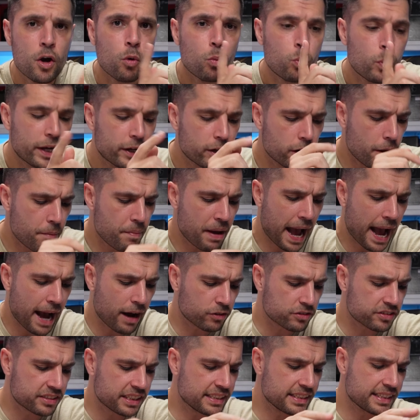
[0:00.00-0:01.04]
We're going to be
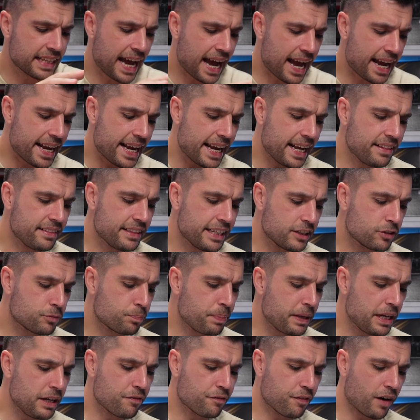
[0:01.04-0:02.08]
housing that in this
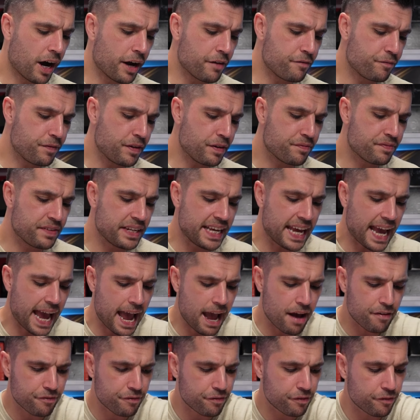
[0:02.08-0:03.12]

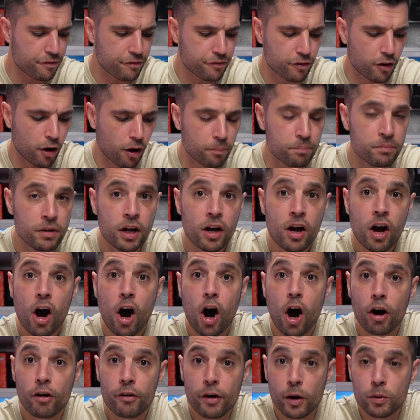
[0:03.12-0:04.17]
B550F from
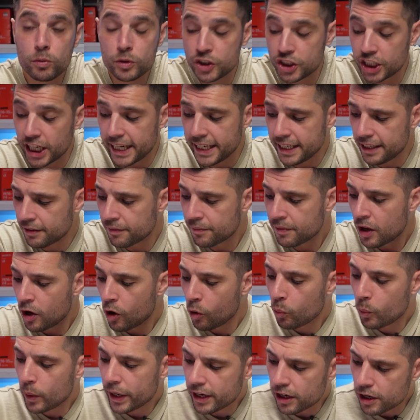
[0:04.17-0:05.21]
ROG.
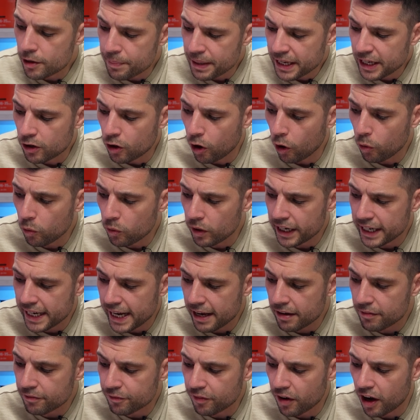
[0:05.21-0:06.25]
We're going to be cooling
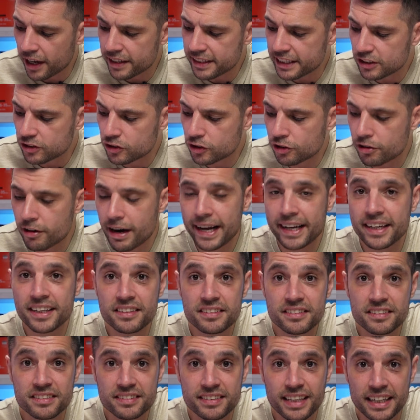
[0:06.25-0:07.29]
it via this
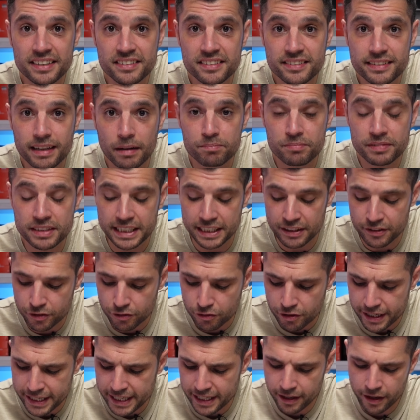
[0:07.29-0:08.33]
Kraken
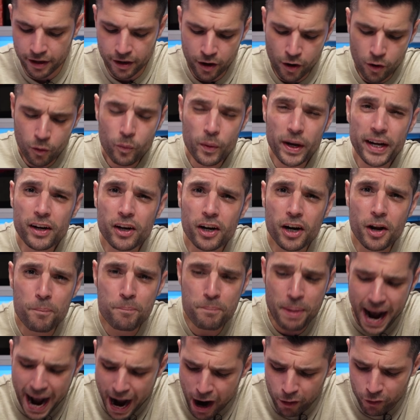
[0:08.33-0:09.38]
Z73. We're going to
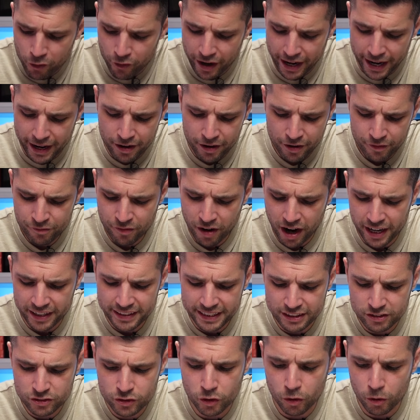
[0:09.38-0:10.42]
power it via
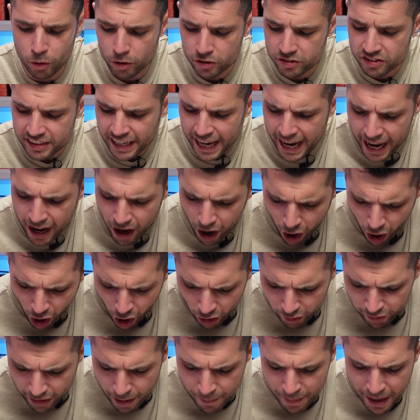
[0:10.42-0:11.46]
this Corsair
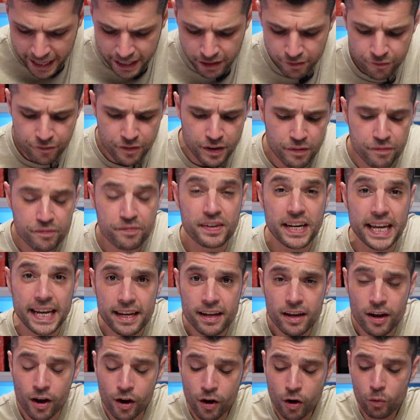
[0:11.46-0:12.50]
RM850.
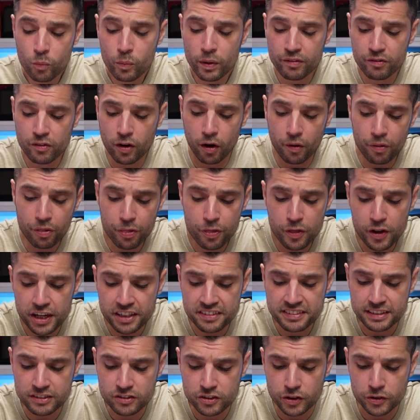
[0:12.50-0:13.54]
We've got
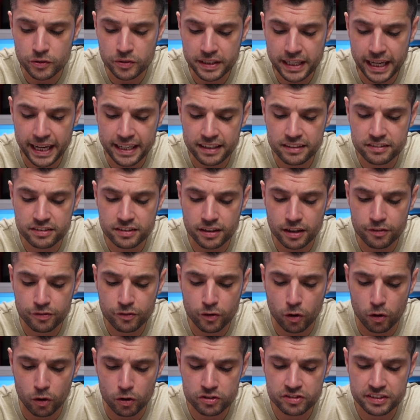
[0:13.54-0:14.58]
32 gigs of
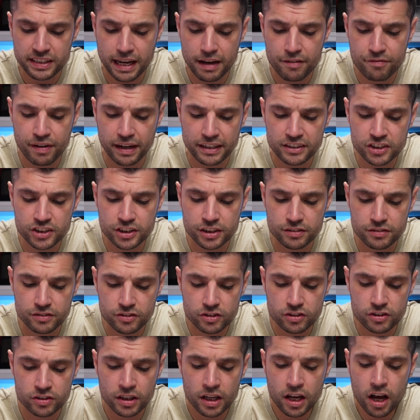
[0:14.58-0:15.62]
Corsair
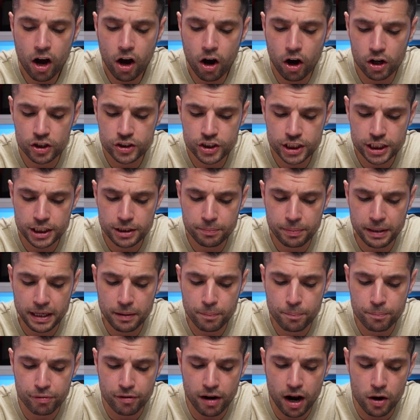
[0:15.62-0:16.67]
Vengeance
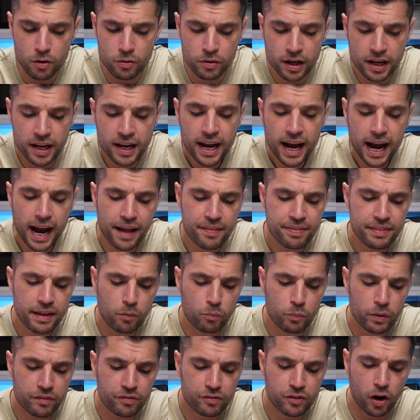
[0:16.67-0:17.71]
RGB Pro, and then
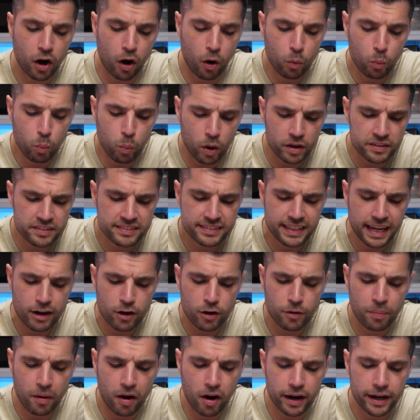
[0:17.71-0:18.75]
we've got 1
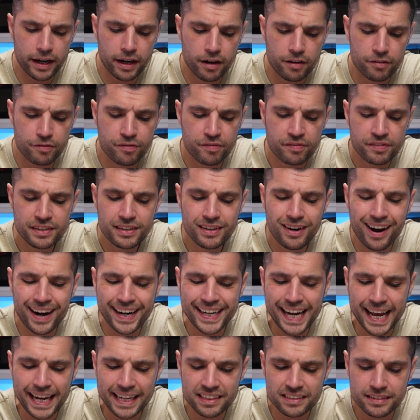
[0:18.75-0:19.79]
terabyte of
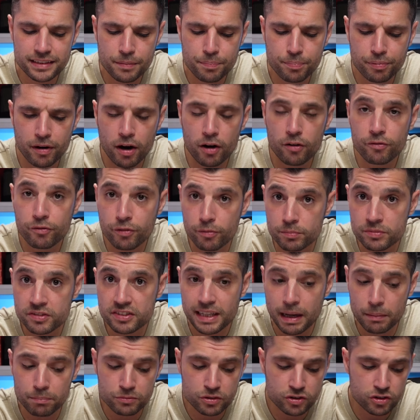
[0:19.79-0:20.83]
980 Pro from
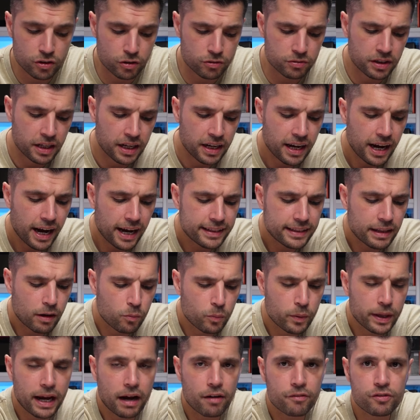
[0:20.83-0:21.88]
Samsung, and then
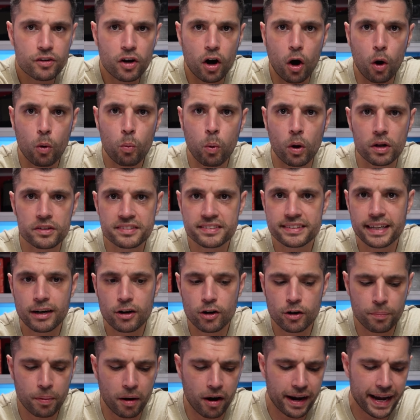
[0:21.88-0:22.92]
we have got a 1
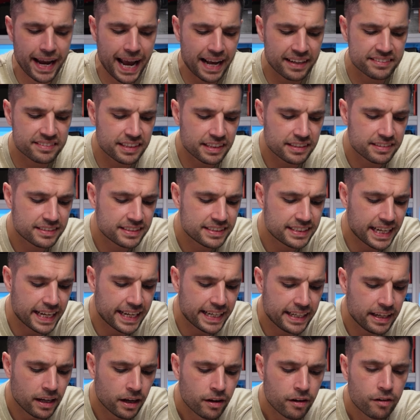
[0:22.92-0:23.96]
terabyte
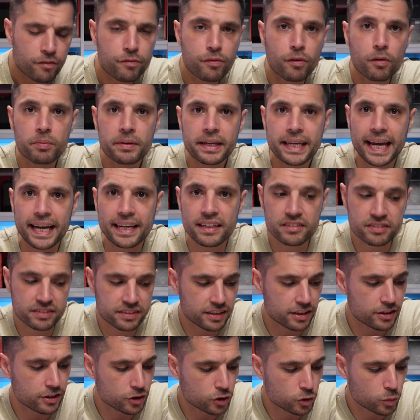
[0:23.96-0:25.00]
SSD from
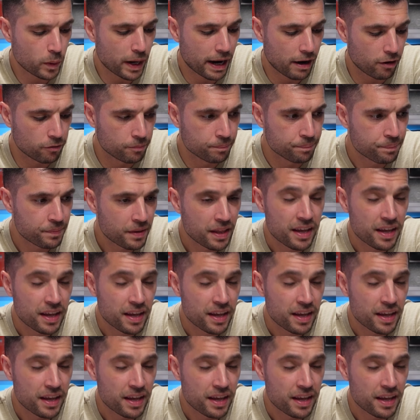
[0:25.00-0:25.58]
Kingston as well.